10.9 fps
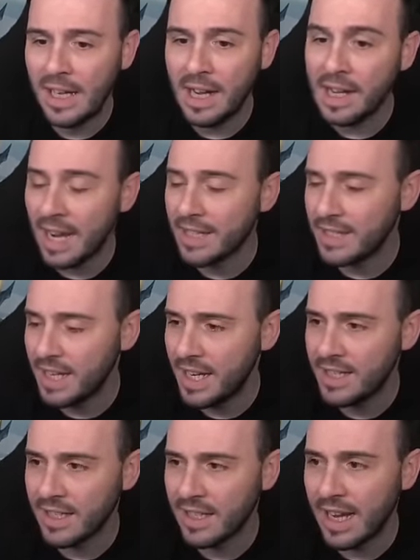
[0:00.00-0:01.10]
against
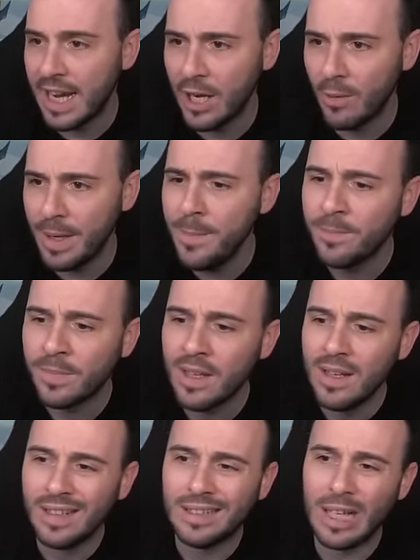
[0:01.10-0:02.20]
his uh, AoE.
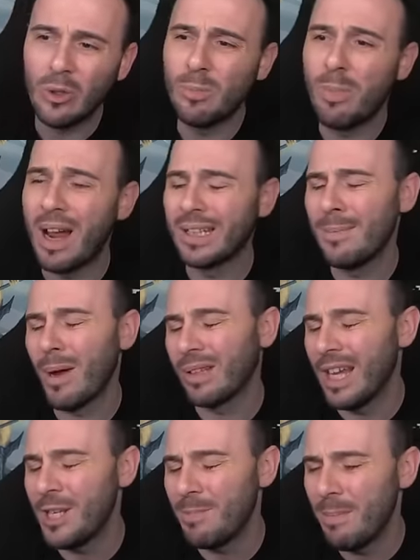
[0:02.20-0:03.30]
The good part about
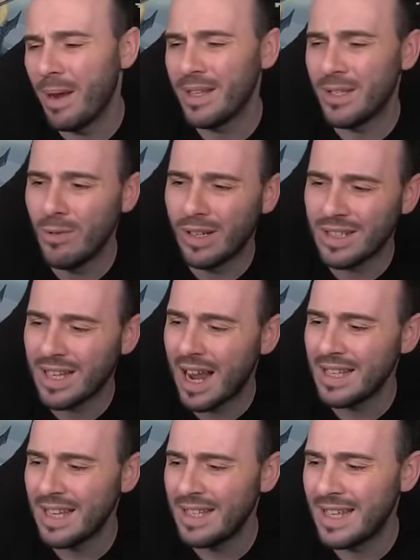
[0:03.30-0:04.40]
H P-based nukers,
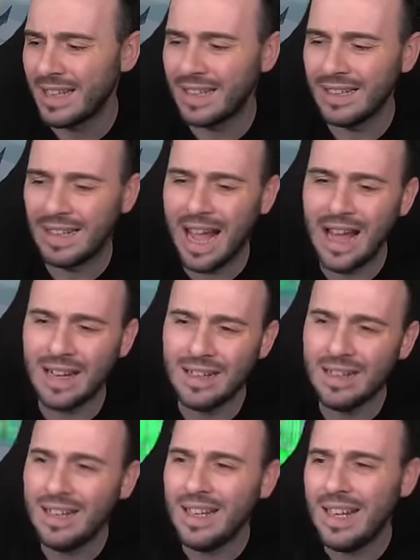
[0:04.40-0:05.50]
guys, is that they are
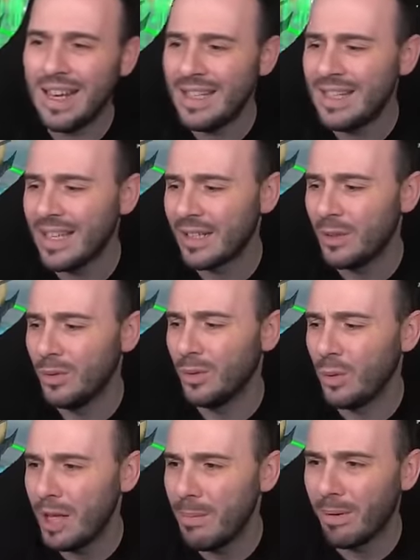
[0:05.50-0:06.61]
easier to
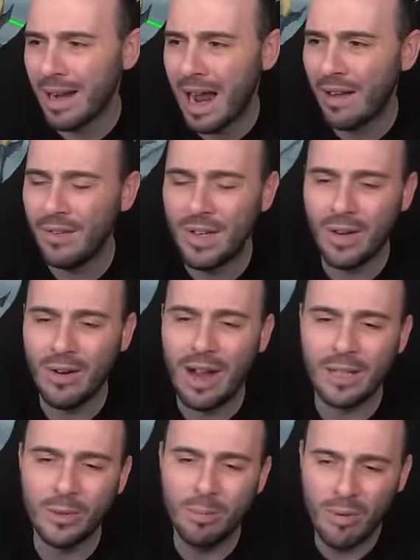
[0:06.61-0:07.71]
to keep alive. You know, I
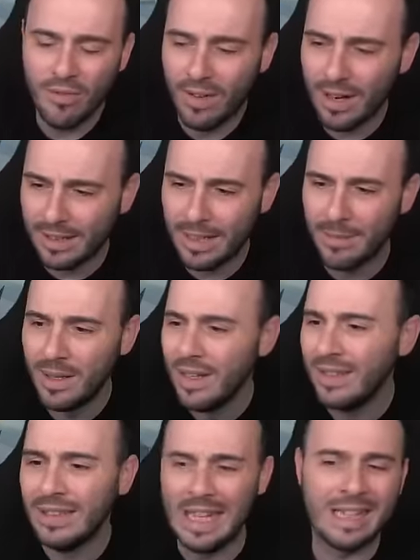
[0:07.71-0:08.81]
do prefer them.
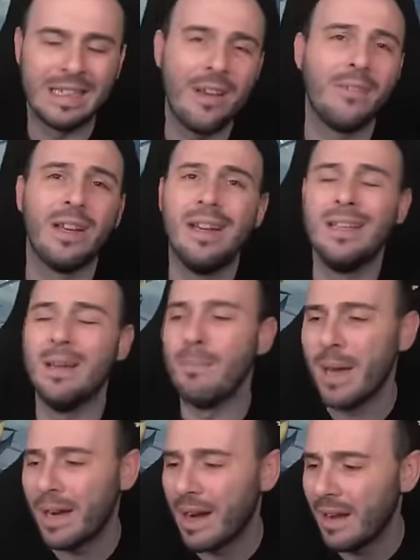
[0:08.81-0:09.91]
They are definitely the
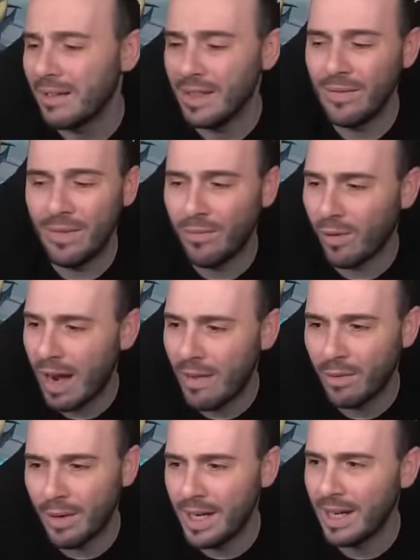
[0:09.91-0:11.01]
meta, even for live
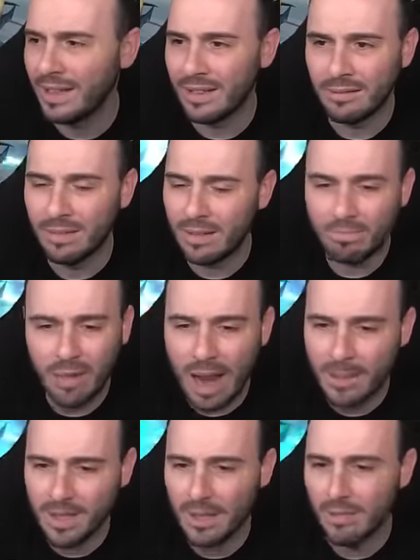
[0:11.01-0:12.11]
arena. They're they're
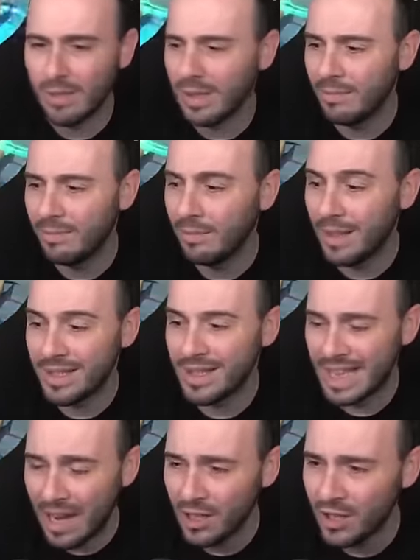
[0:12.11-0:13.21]
absolutely
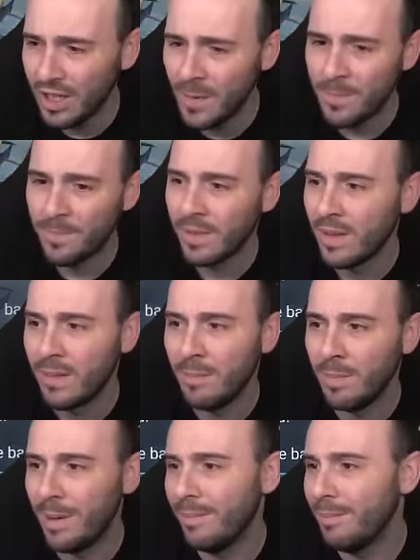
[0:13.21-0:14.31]
essential.
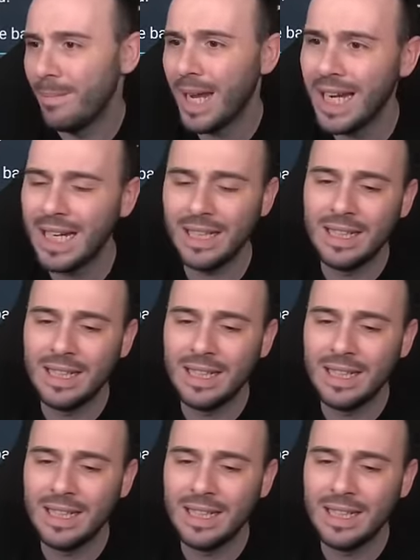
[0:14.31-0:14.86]
But man.